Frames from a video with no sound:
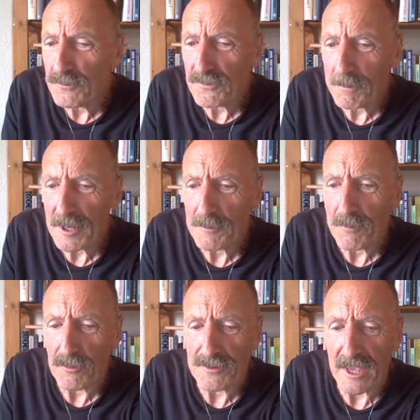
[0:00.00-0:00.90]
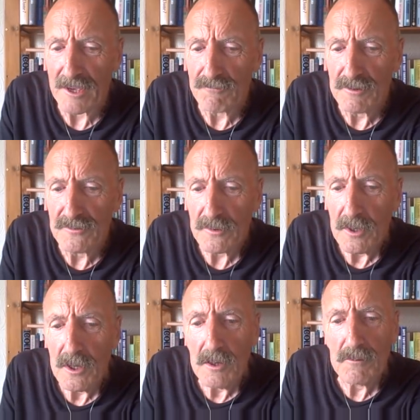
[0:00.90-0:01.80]
spell upon the Aryans
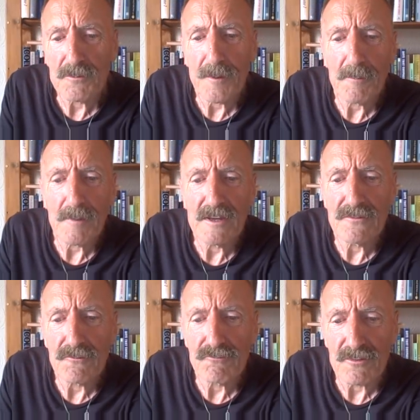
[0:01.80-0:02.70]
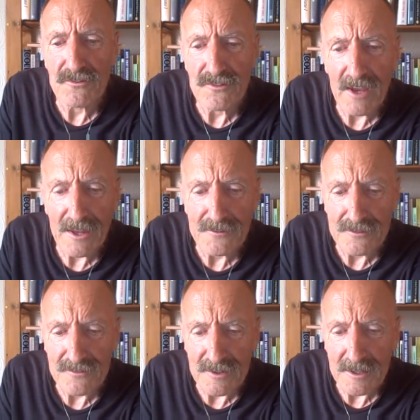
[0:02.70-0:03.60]
was by means of
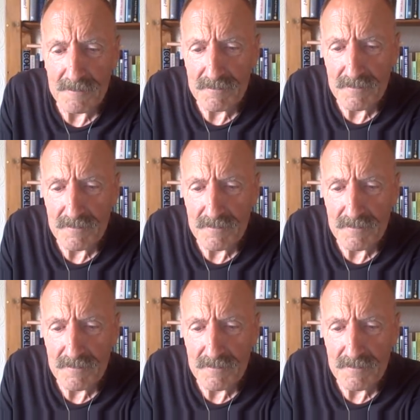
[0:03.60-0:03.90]
Christianity.